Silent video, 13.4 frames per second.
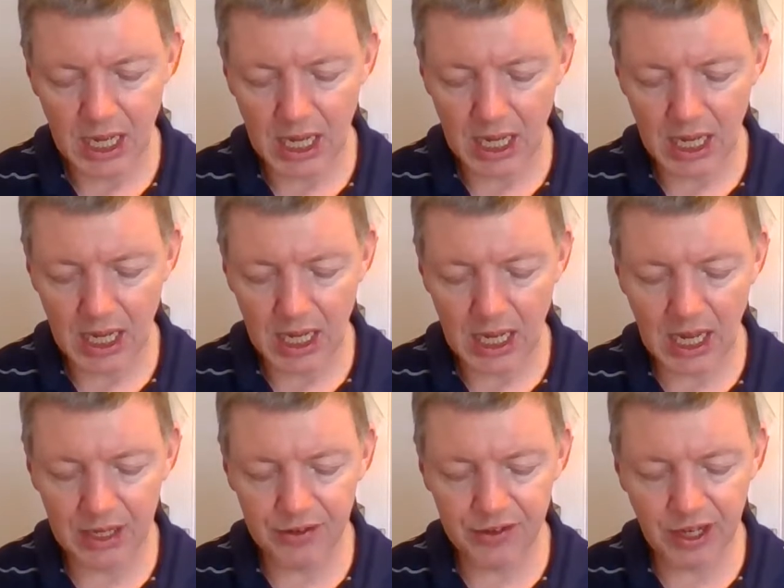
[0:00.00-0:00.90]

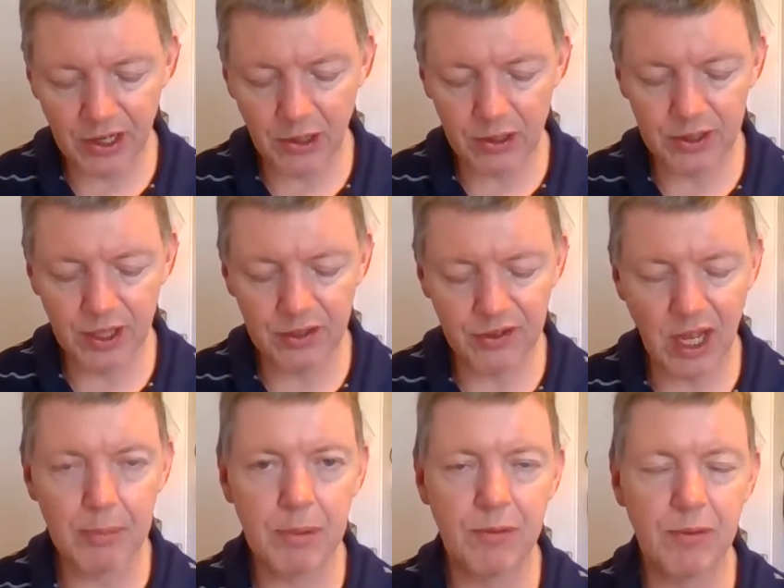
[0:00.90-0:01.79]
And take a look at the
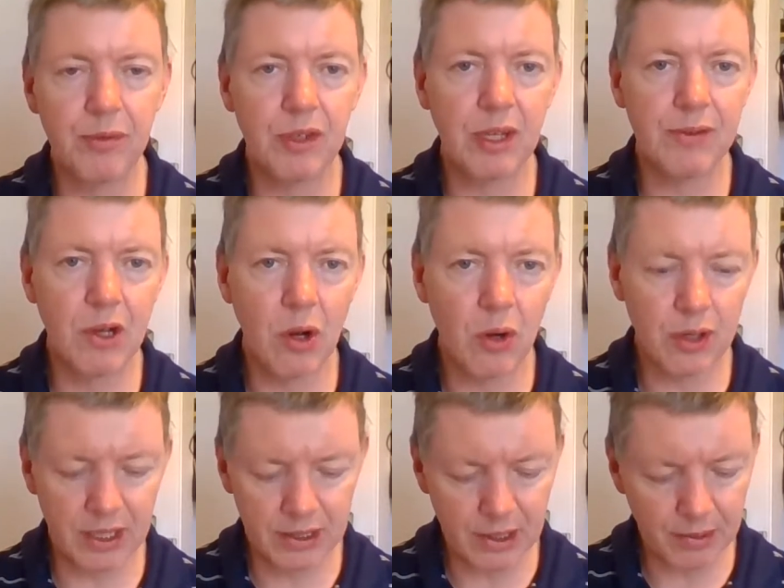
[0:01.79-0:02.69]
example from Stephen
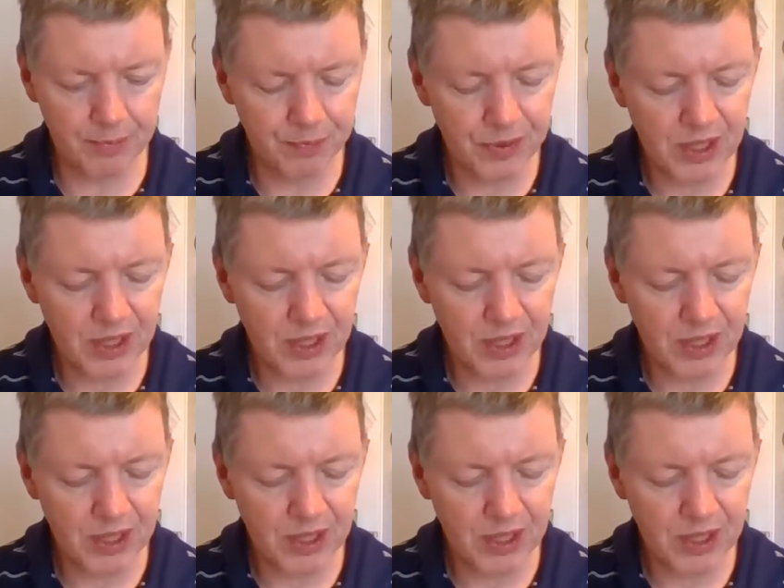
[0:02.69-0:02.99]
Hawking there.